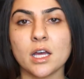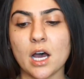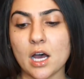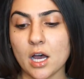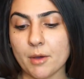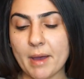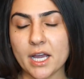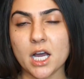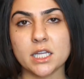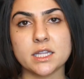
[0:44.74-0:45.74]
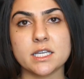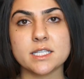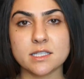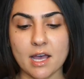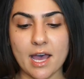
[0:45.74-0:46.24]
I got
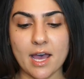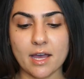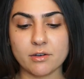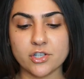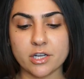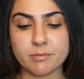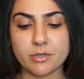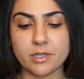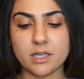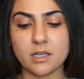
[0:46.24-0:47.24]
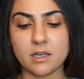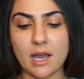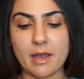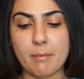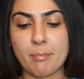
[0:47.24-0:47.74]
this at Gen Beauty.
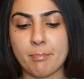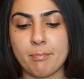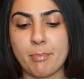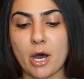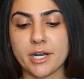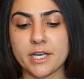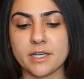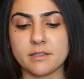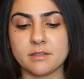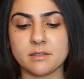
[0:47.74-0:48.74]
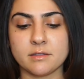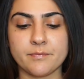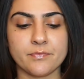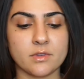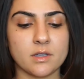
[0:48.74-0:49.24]
I bought it.
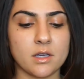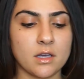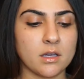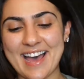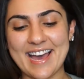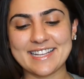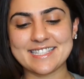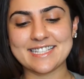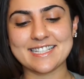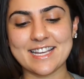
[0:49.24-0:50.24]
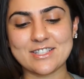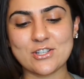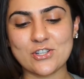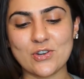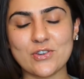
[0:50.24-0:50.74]
I didn't get
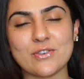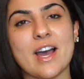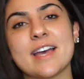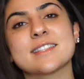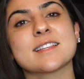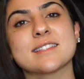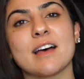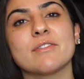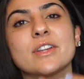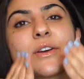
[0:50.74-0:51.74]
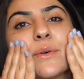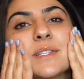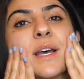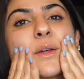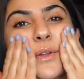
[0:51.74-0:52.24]
to show you guys because that video
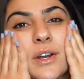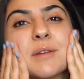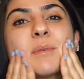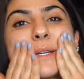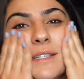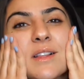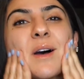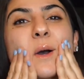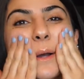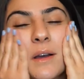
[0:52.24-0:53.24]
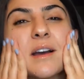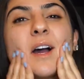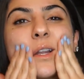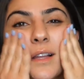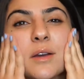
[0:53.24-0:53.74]
was like 30 minutes long,
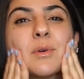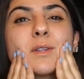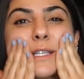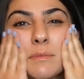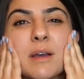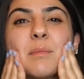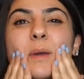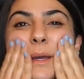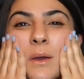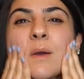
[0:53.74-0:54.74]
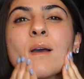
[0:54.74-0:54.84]
kind of like what this might be.